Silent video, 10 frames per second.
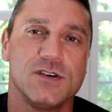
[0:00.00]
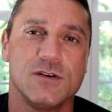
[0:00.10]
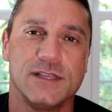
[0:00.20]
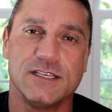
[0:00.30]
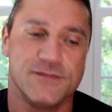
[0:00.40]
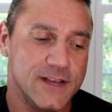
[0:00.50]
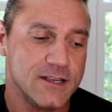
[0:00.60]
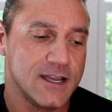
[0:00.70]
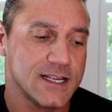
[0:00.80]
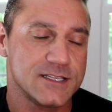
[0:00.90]
So in this
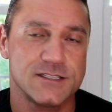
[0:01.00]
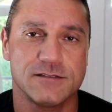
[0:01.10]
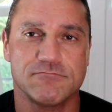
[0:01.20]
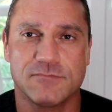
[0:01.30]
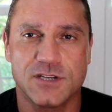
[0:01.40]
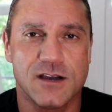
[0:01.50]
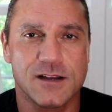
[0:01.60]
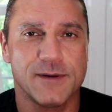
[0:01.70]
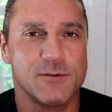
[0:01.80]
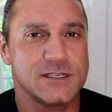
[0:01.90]
video, I'm going to
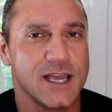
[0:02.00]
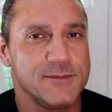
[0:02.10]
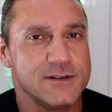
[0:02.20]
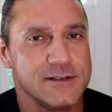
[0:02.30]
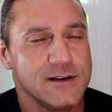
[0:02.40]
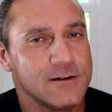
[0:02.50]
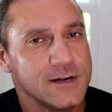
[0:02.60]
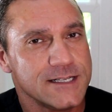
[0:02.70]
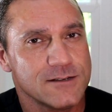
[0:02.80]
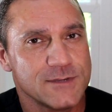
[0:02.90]
talk about what type 2,
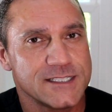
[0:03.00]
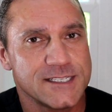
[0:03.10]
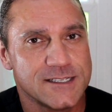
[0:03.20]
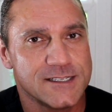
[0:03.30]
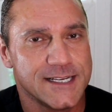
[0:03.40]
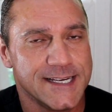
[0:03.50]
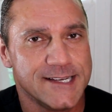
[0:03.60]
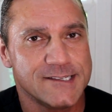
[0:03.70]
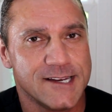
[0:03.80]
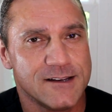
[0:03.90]
insulin resistant
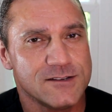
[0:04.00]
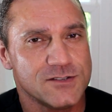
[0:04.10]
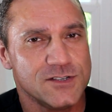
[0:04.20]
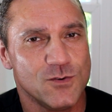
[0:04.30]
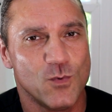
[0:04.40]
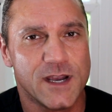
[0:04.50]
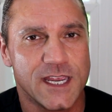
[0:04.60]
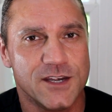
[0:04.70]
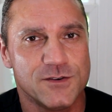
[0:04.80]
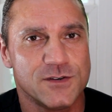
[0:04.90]
is, and also too,
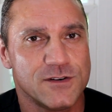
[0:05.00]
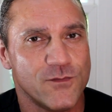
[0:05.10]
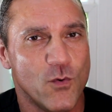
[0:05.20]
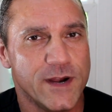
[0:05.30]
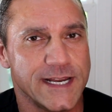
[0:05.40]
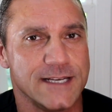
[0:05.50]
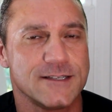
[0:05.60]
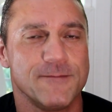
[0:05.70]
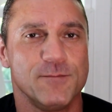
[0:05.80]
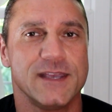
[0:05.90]
what can you do to avoid
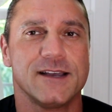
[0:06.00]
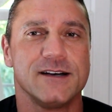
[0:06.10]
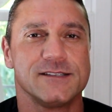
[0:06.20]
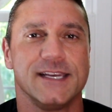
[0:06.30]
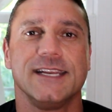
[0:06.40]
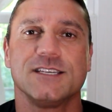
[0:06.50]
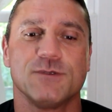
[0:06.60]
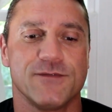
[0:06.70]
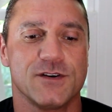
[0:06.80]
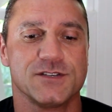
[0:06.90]
it, because it
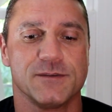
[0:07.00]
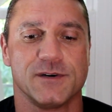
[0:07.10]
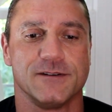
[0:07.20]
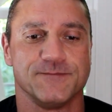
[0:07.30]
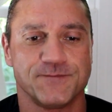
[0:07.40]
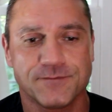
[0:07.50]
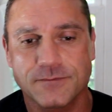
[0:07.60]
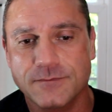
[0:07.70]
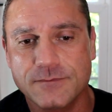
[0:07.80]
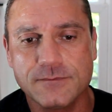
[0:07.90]
is reversible.
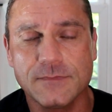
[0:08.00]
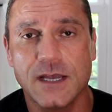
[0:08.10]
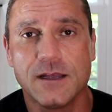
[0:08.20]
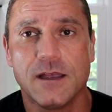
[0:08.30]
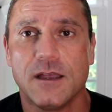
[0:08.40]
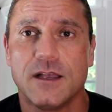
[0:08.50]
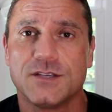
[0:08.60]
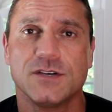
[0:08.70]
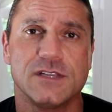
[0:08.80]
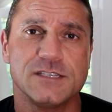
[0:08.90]

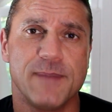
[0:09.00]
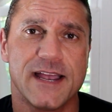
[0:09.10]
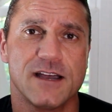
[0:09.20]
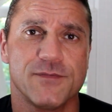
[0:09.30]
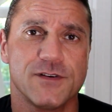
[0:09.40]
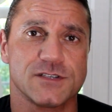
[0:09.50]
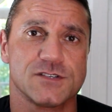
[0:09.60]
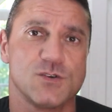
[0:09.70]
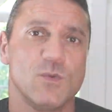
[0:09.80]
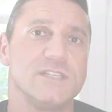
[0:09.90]
So let's back up first.